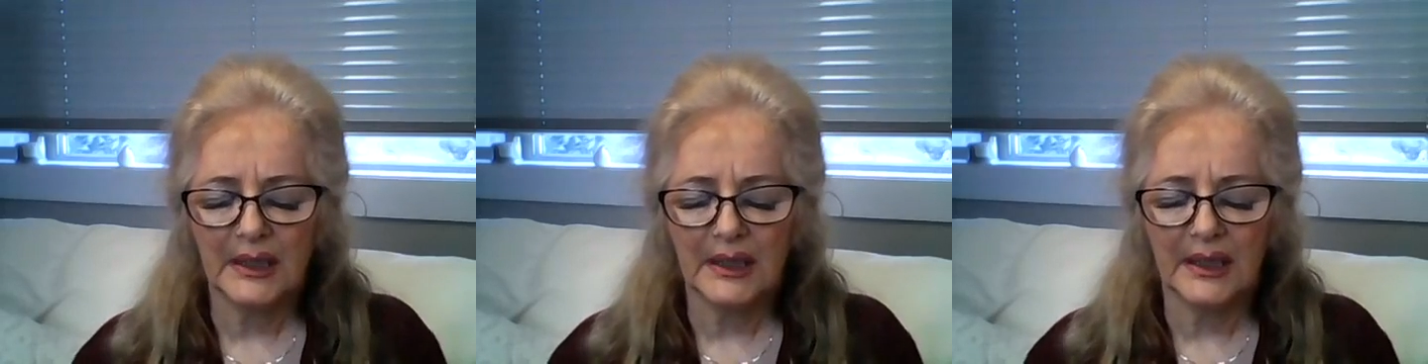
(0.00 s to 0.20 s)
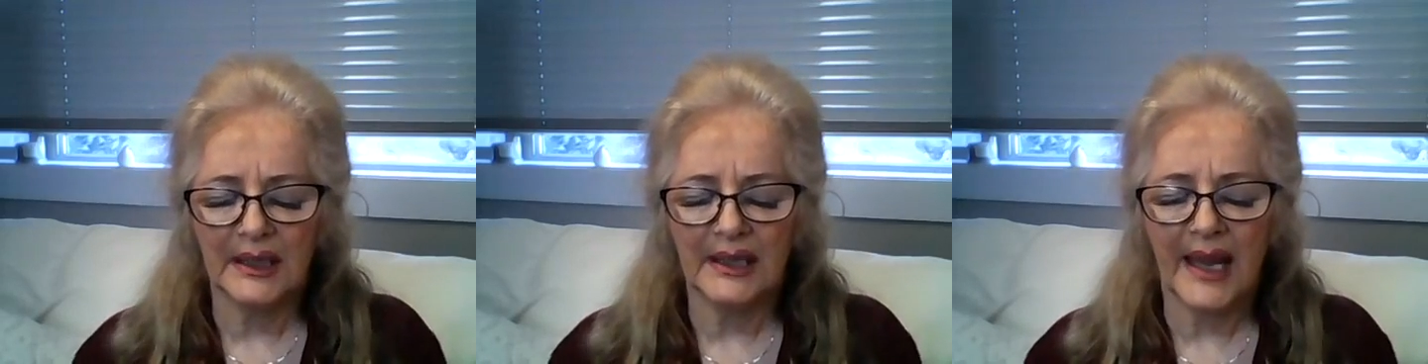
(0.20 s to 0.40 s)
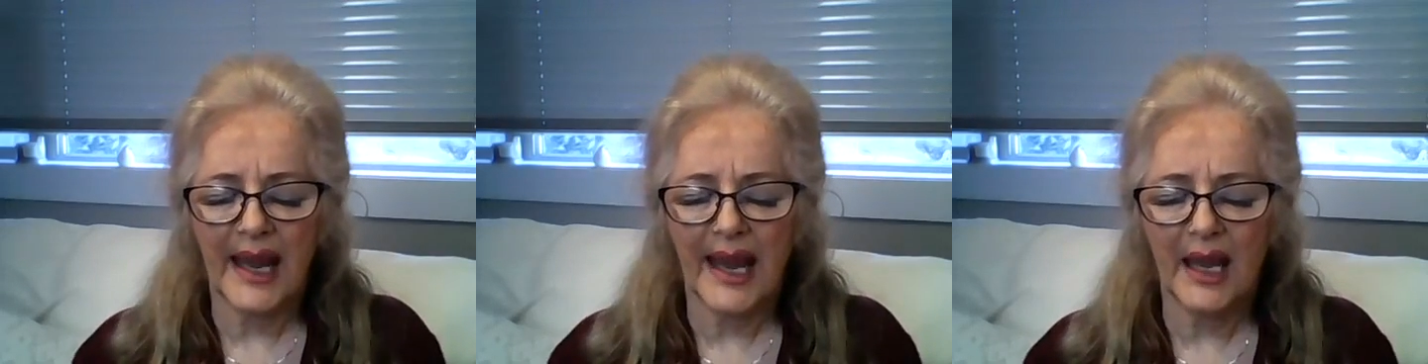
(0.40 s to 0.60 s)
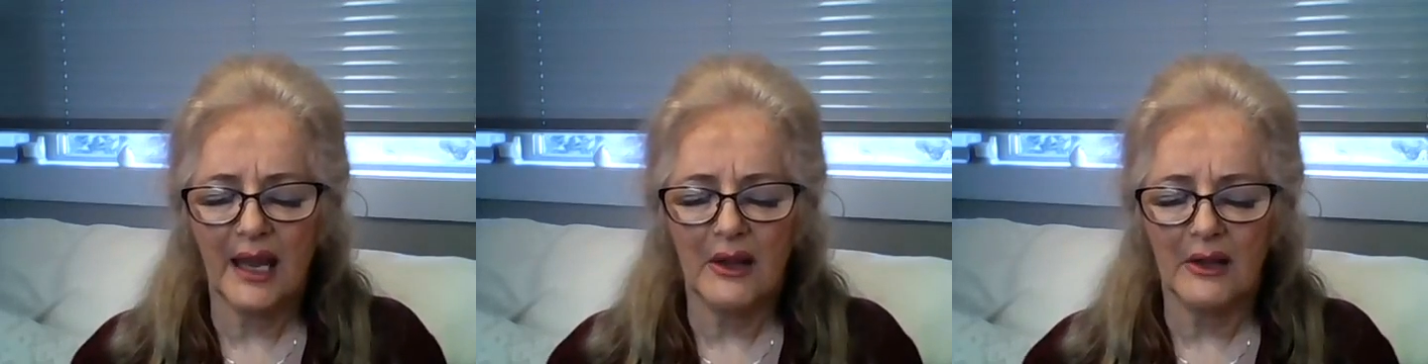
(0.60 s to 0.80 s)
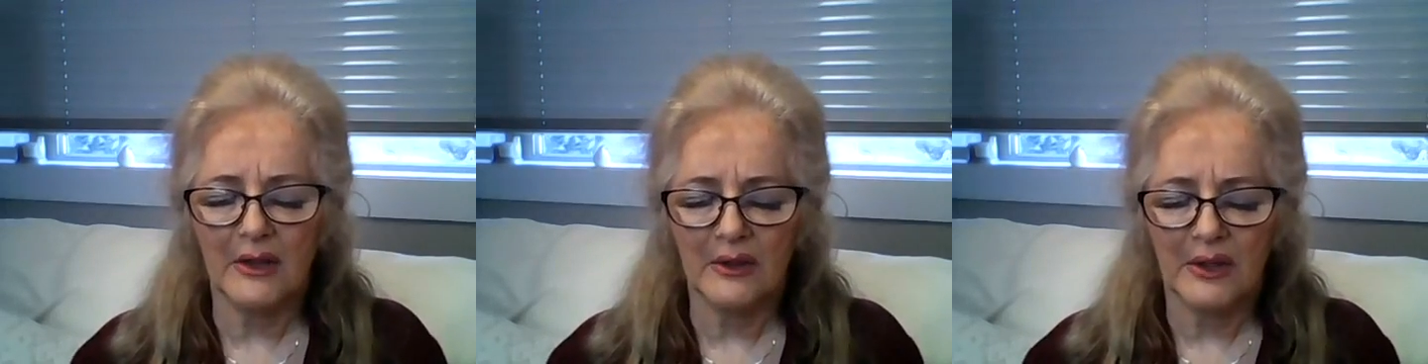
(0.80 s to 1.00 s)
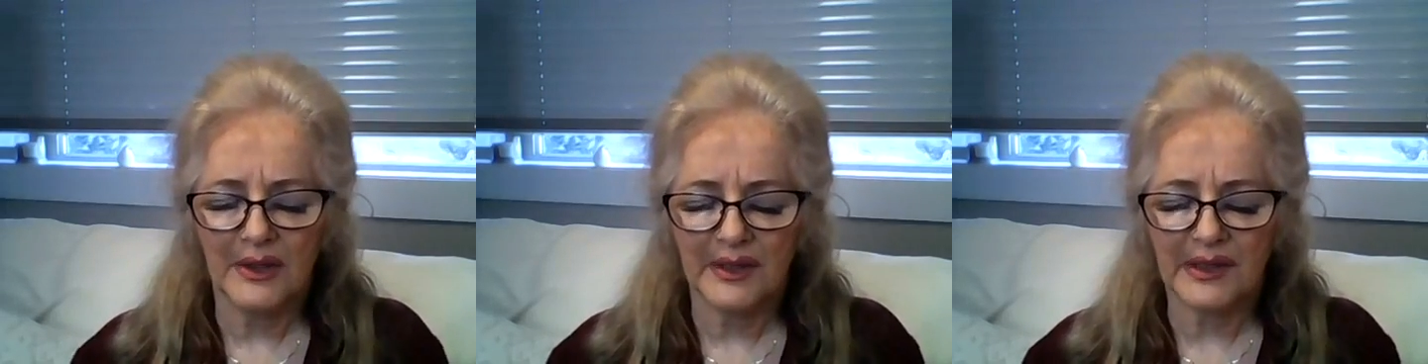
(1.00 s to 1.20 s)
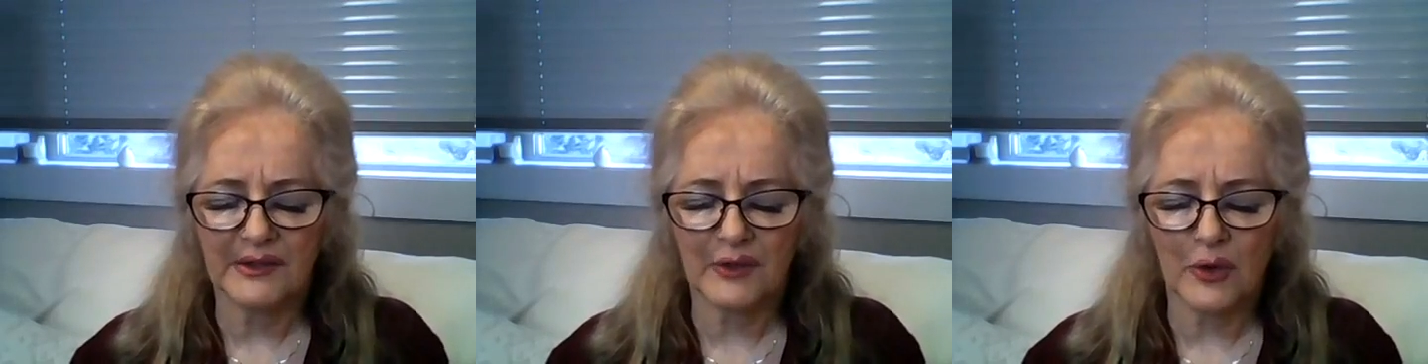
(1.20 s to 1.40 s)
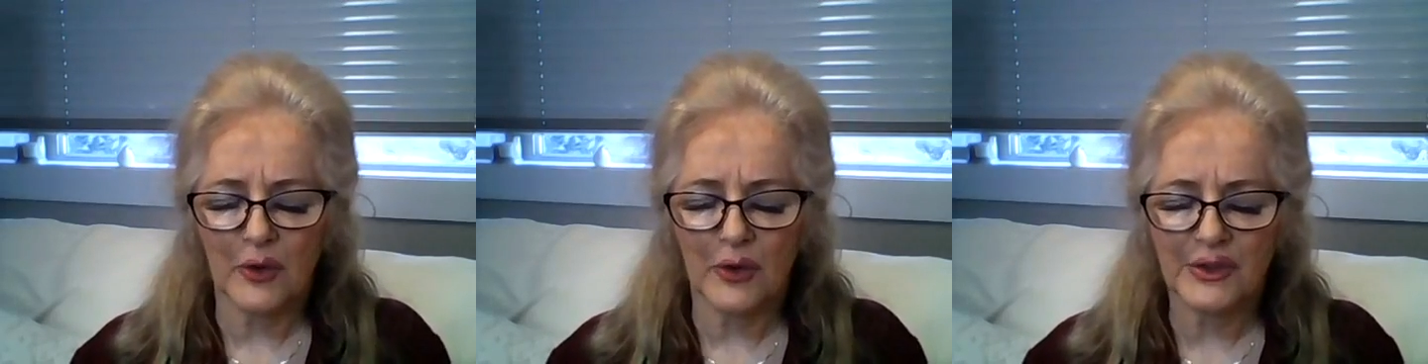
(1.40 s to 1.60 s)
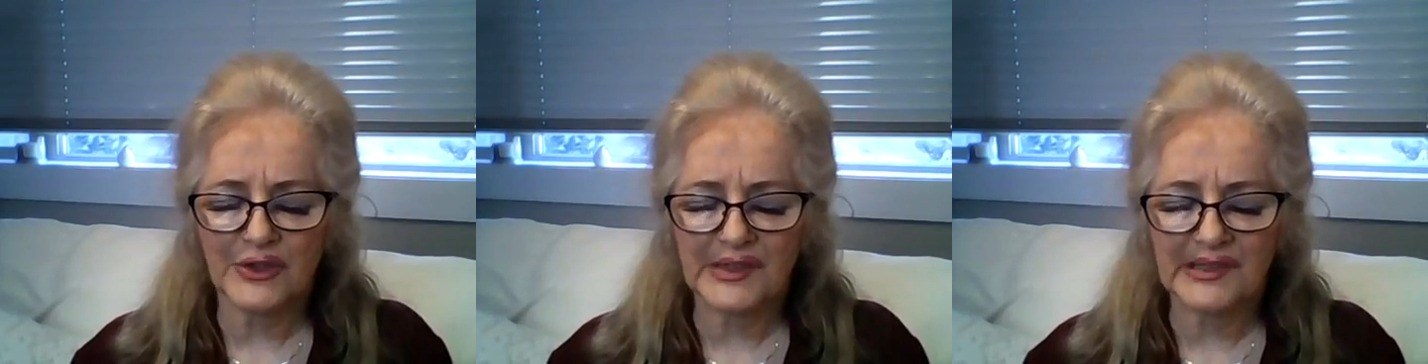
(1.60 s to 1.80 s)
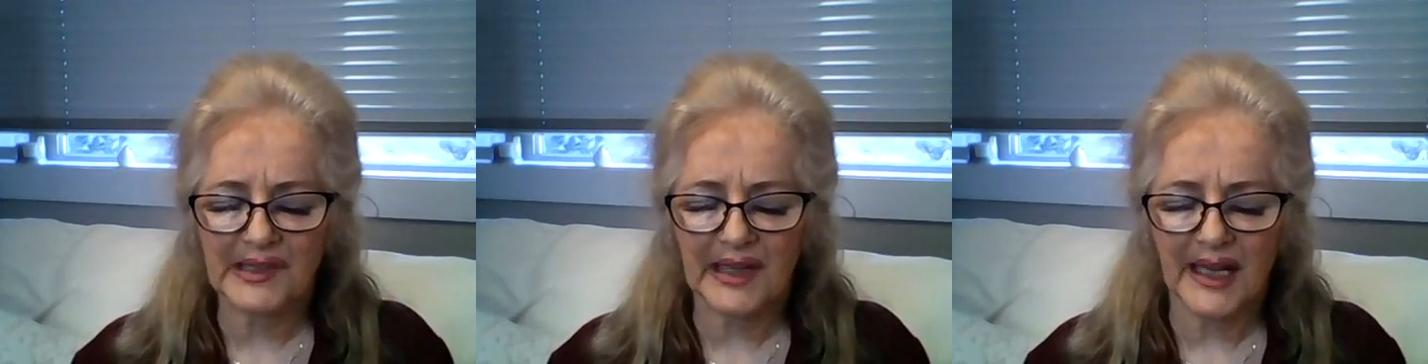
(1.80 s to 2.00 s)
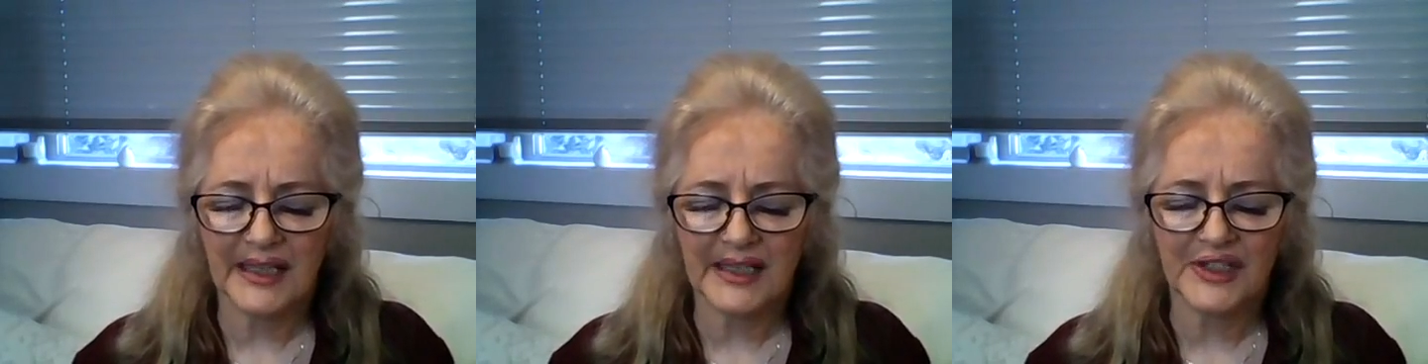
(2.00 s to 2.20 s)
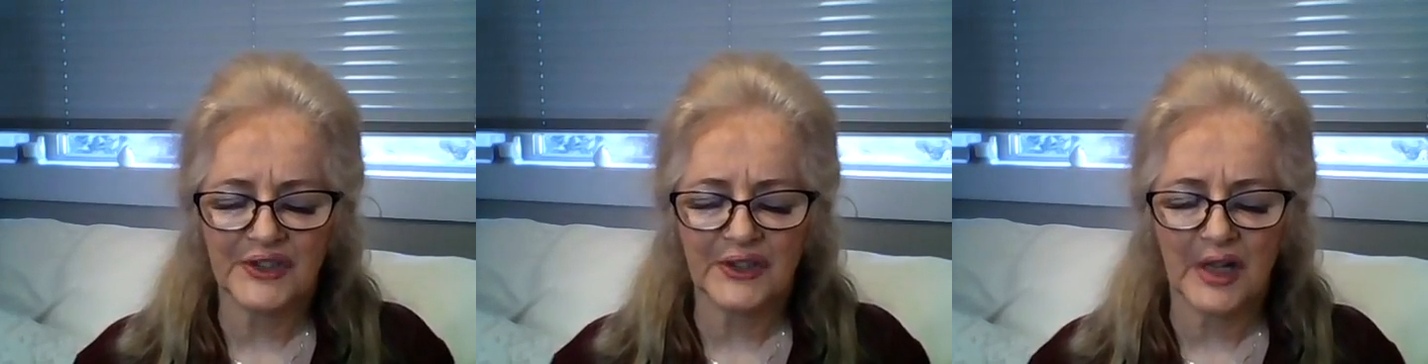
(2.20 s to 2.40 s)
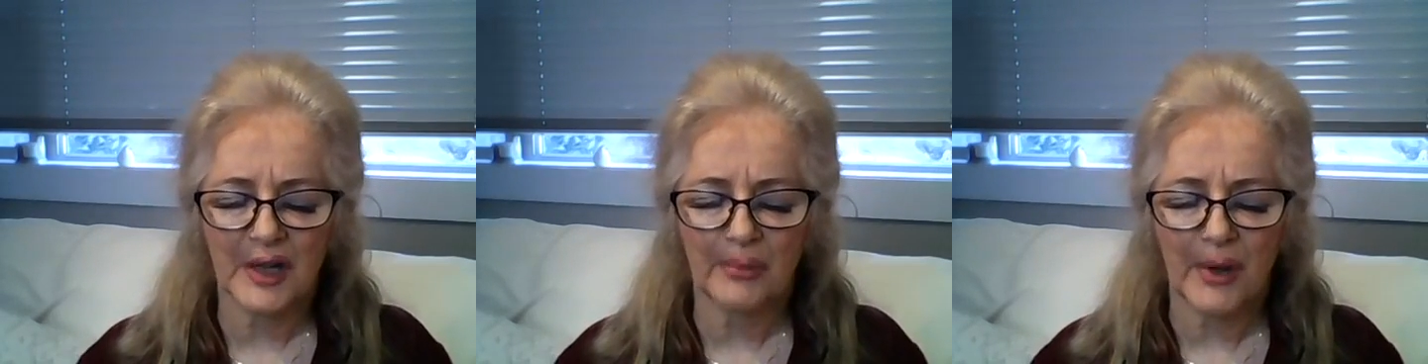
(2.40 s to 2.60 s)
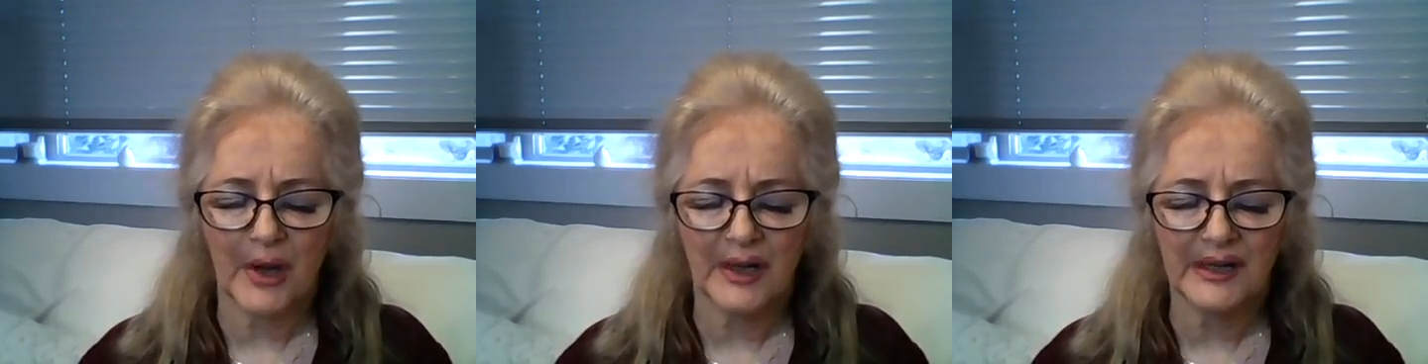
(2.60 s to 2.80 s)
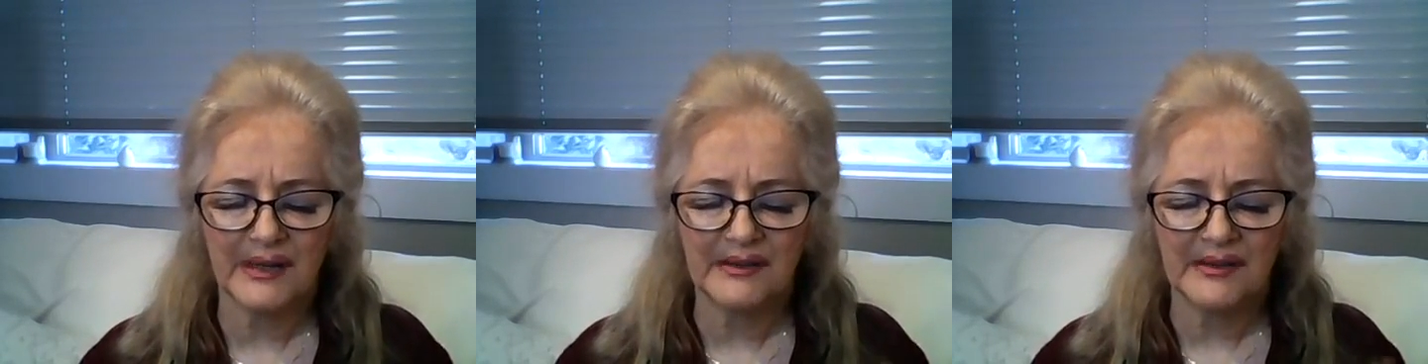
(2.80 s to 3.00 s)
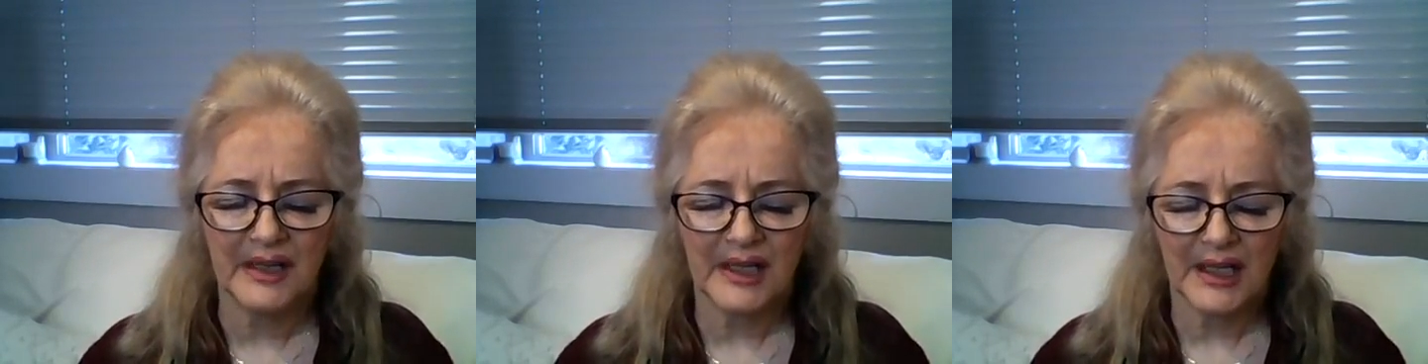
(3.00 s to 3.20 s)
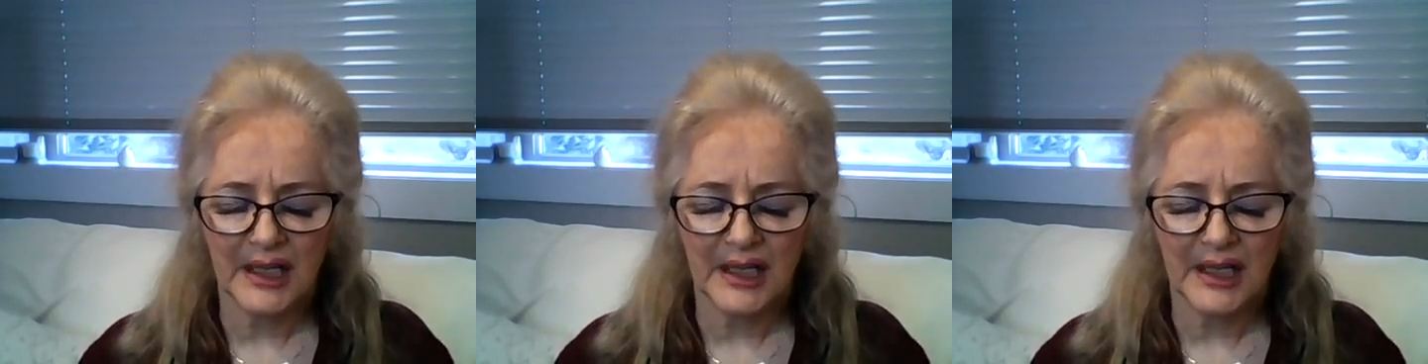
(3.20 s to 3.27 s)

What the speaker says: inhale this gorgeous light into their bodies,